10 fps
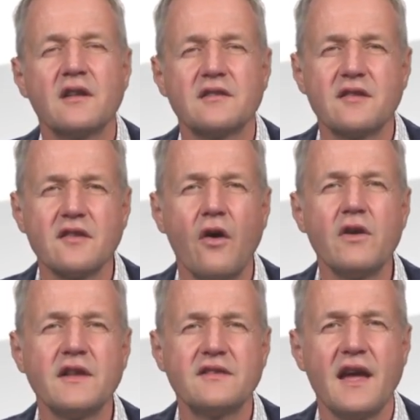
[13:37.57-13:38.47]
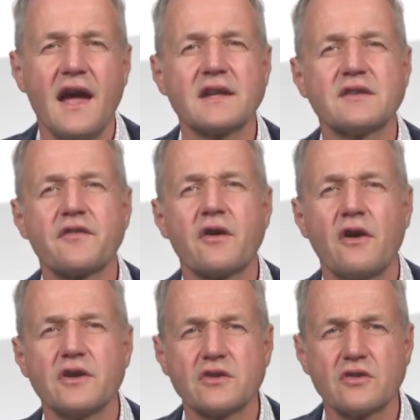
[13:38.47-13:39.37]
Since only the active
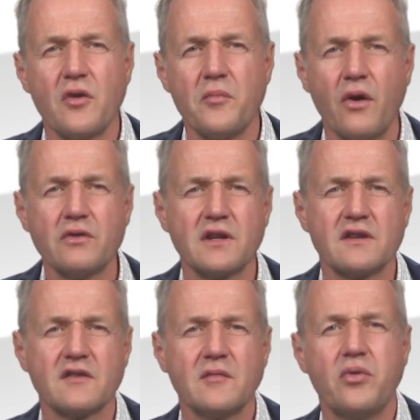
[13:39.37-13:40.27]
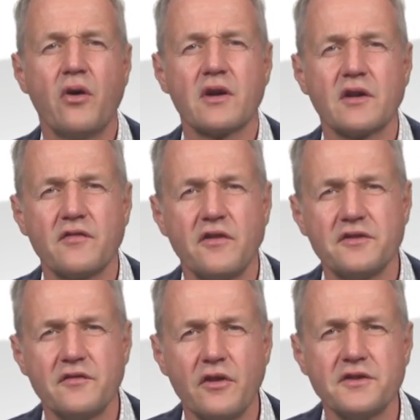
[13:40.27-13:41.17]
current component is important for
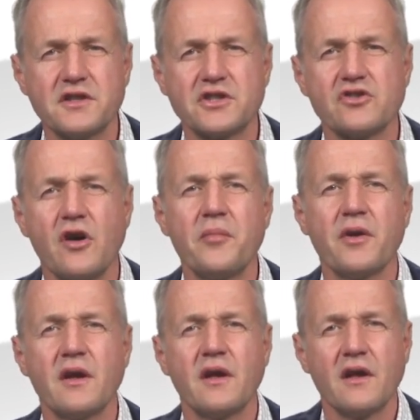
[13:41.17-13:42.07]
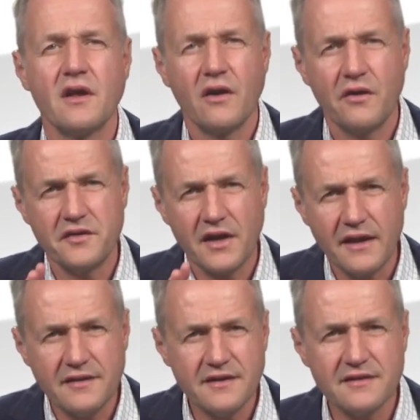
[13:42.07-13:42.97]
the voltage drop on the
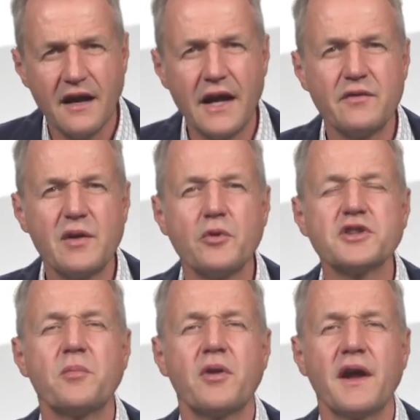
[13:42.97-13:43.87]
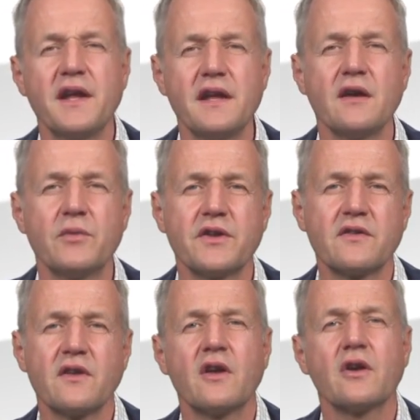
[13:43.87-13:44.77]
AC side, we multiply here
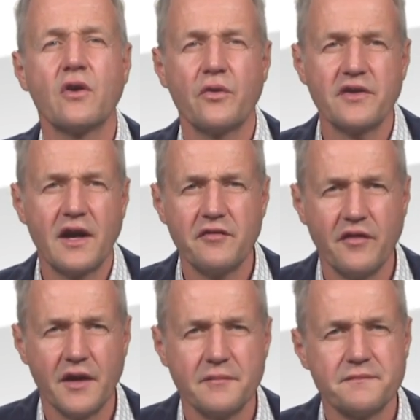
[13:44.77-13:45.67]
with cosine phi.